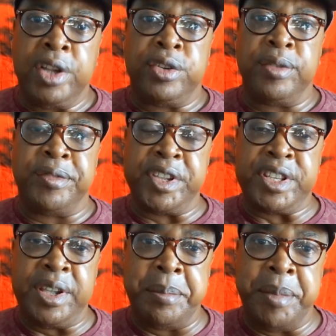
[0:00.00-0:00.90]
doing things
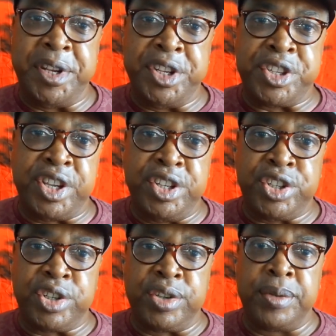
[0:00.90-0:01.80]
like
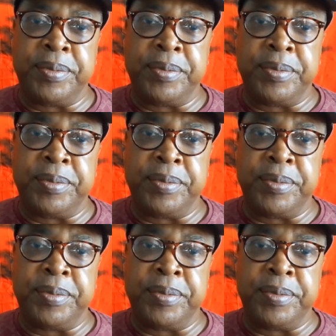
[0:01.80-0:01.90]
meditation,